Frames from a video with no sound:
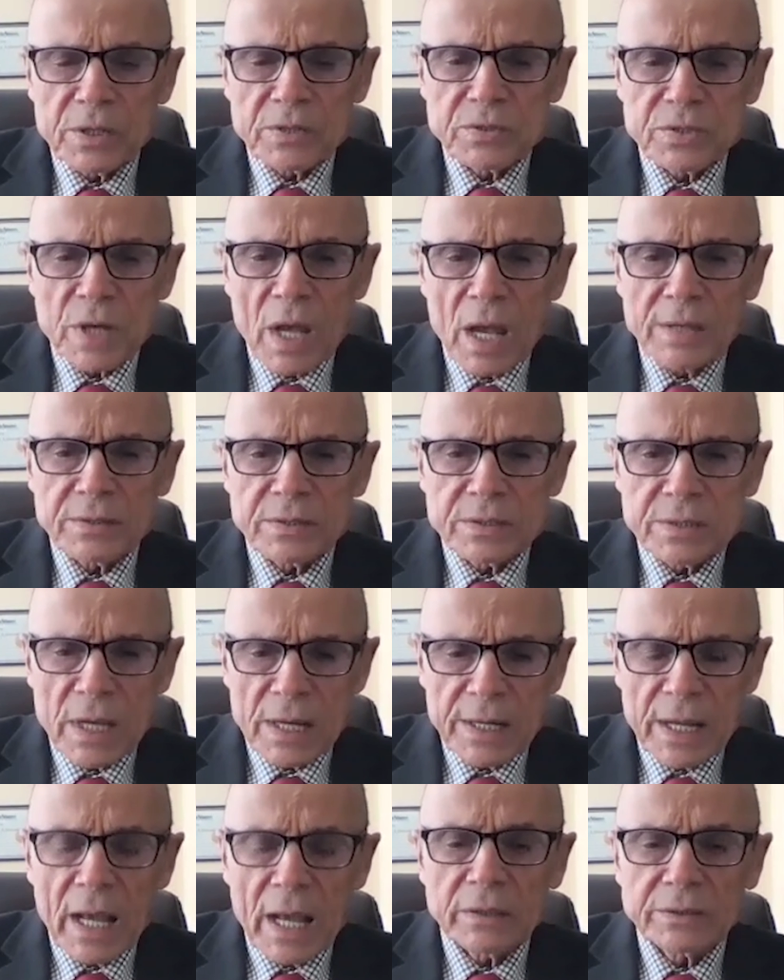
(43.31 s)
Hassan
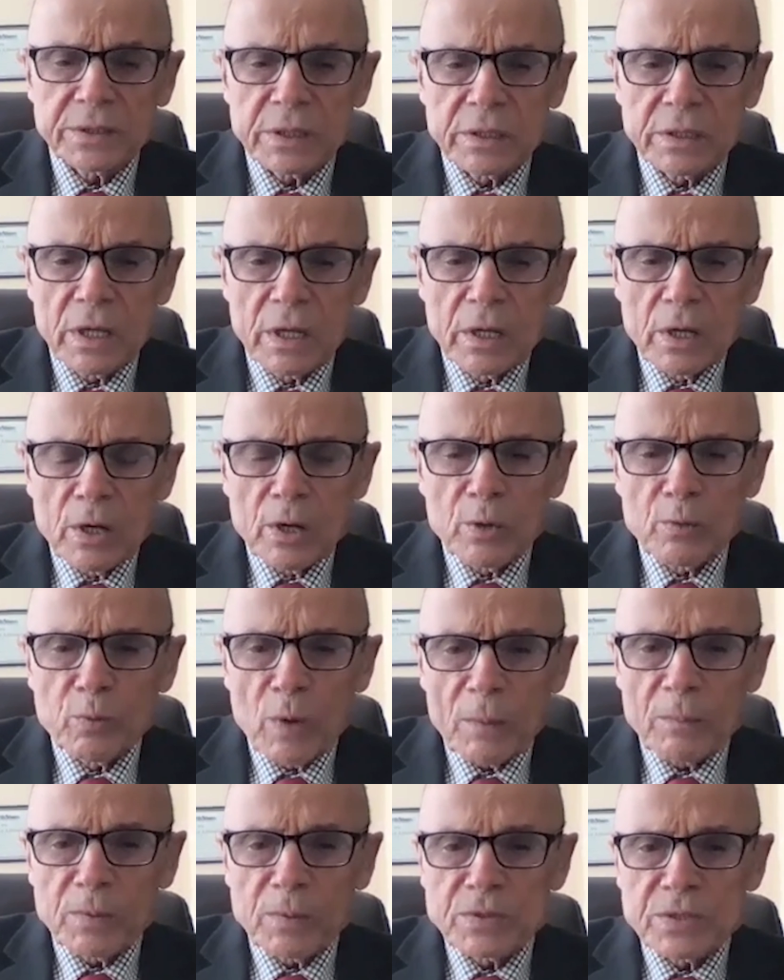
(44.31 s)
Sadaldin, who
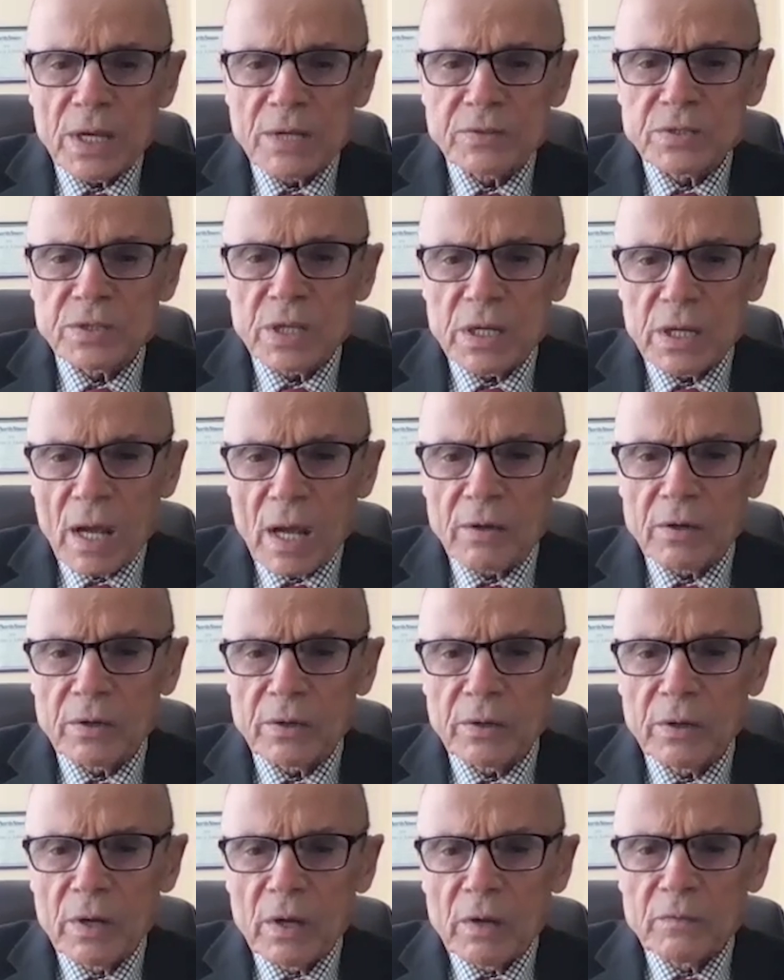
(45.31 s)
represents the
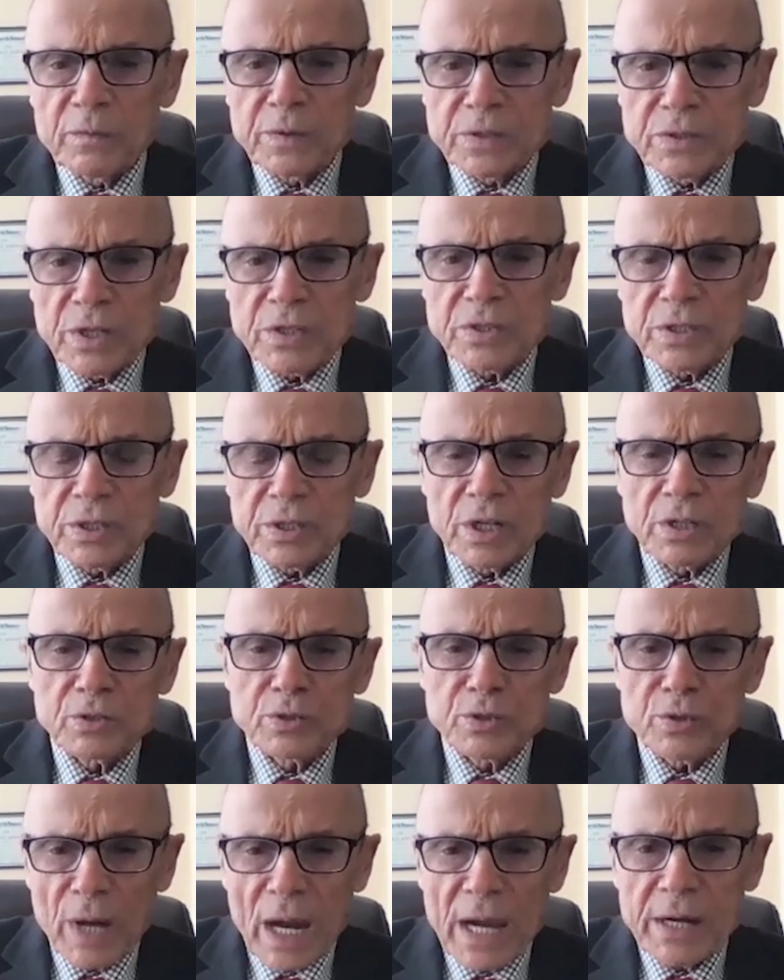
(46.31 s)
younger physician in
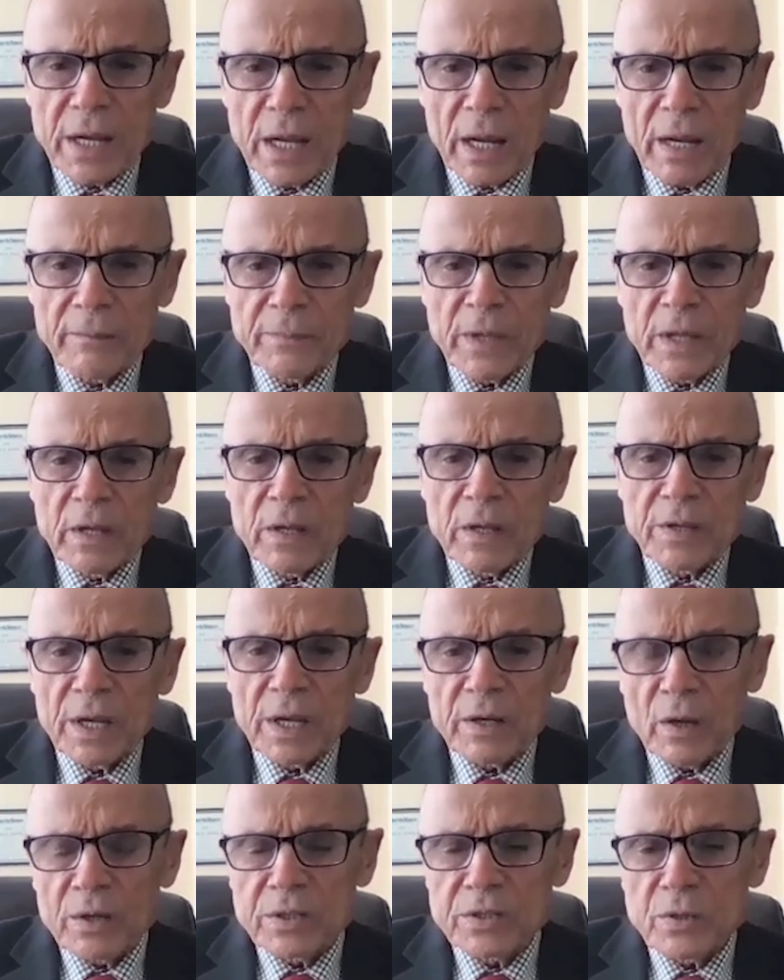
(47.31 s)
training
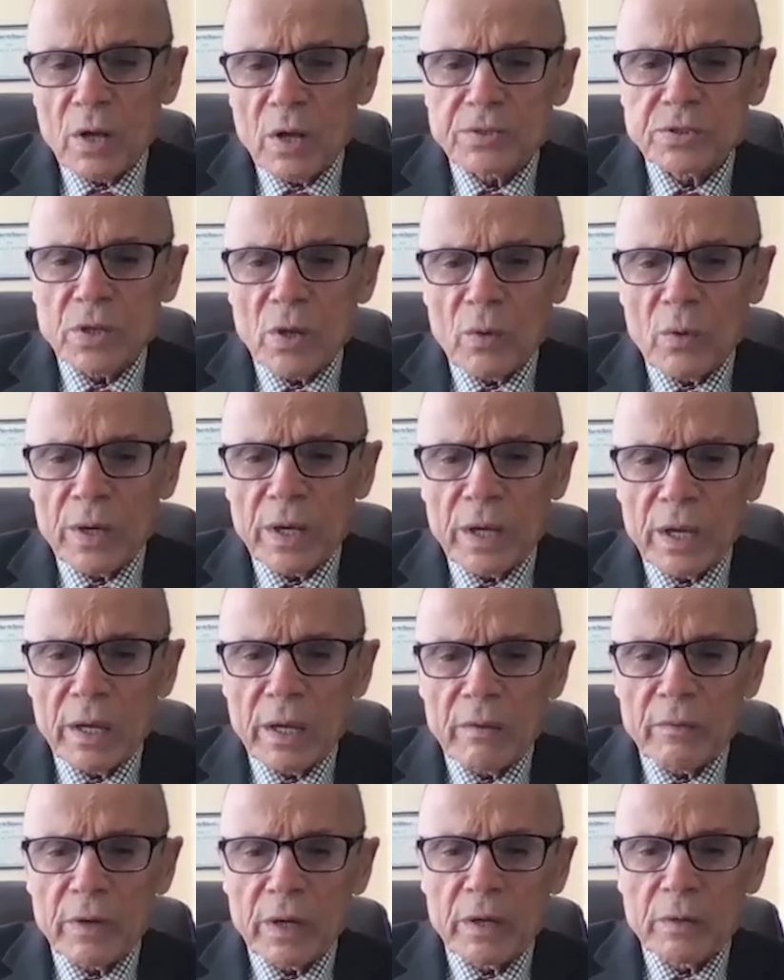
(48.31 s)
that is also
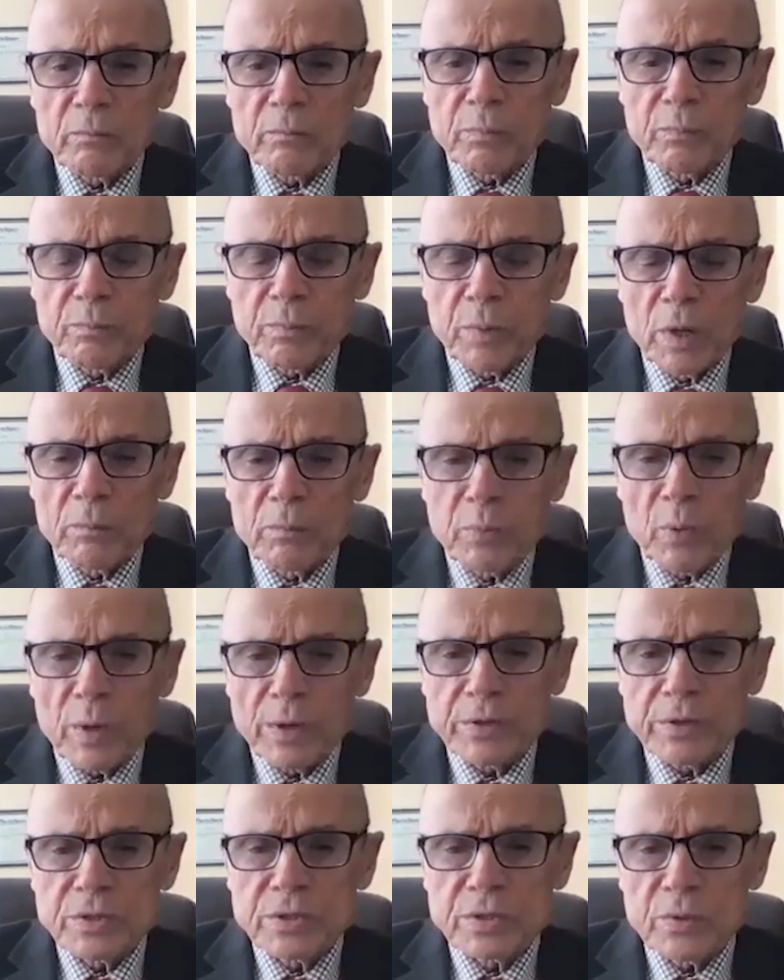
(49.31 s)
uh,
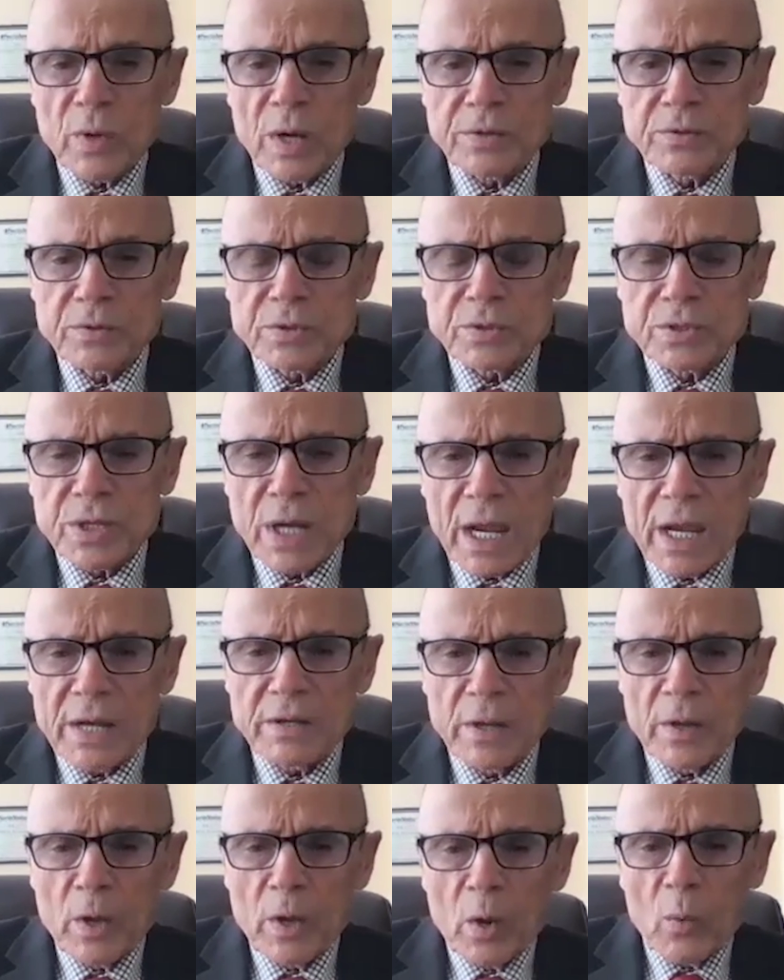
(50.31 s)
important to
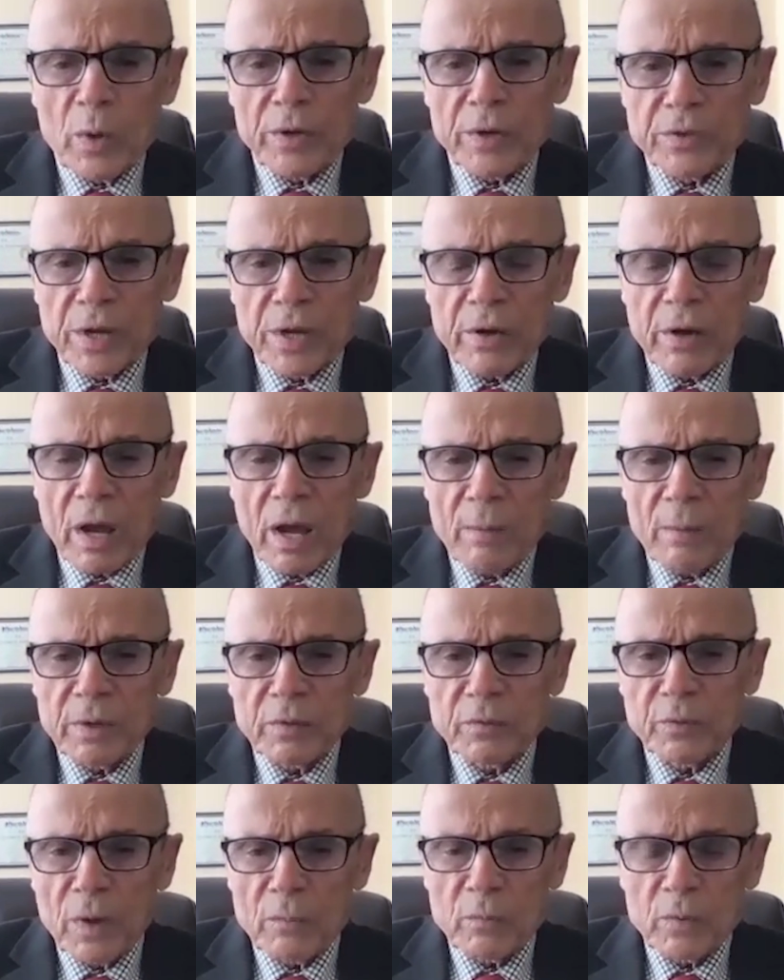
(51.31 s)
understand where they're
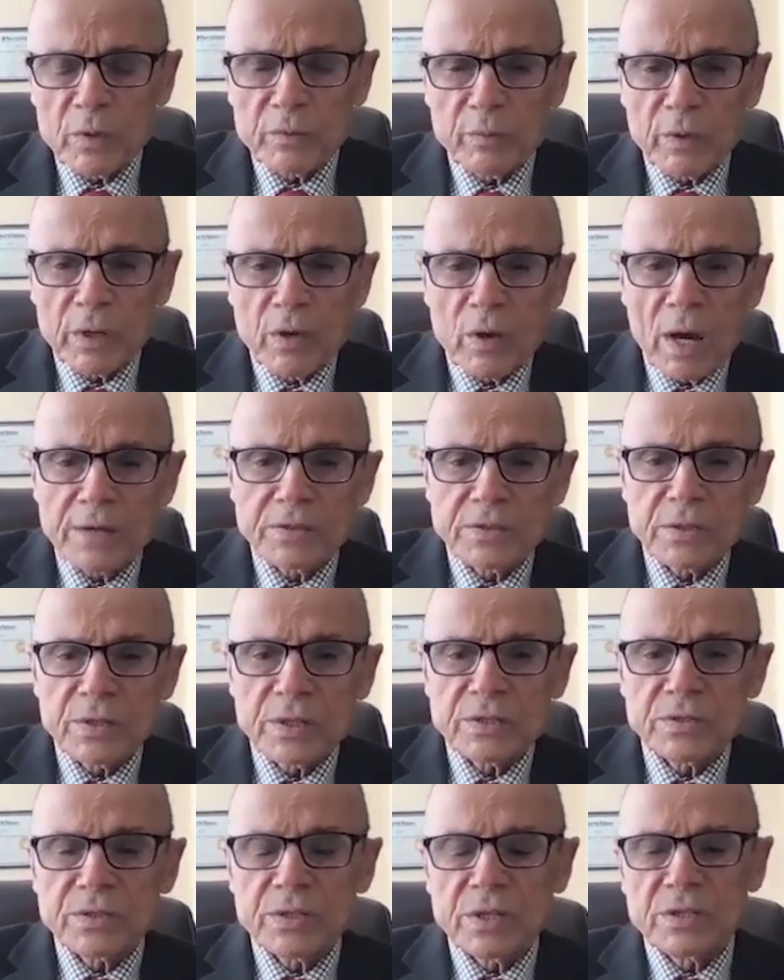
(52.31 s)
coming from with regard to
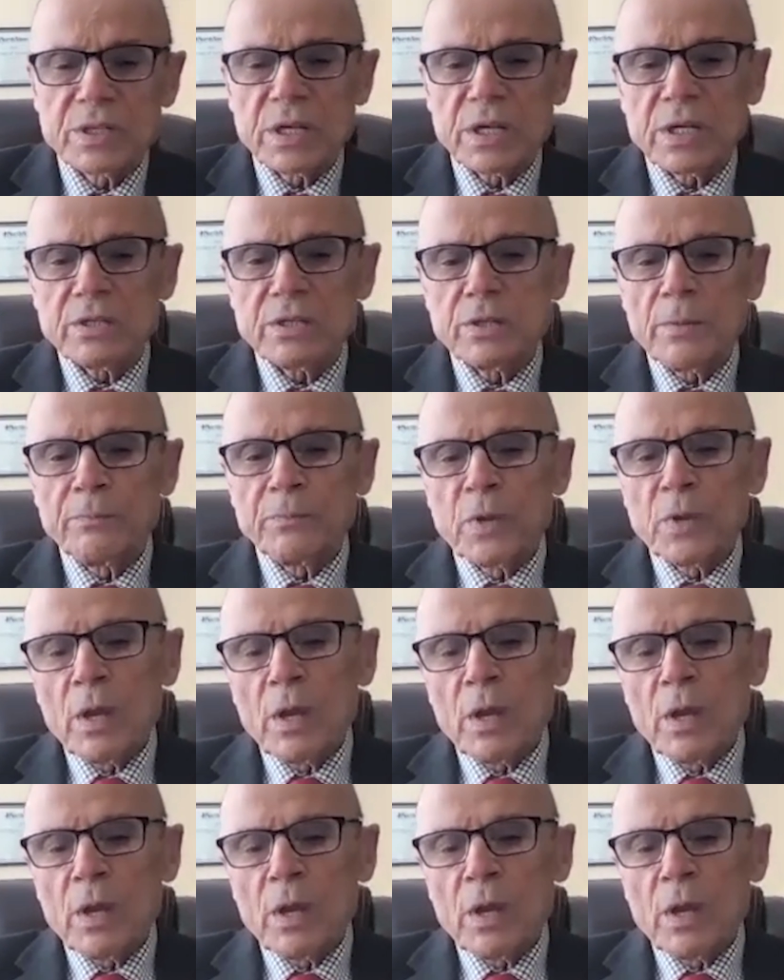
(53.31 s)
this disease.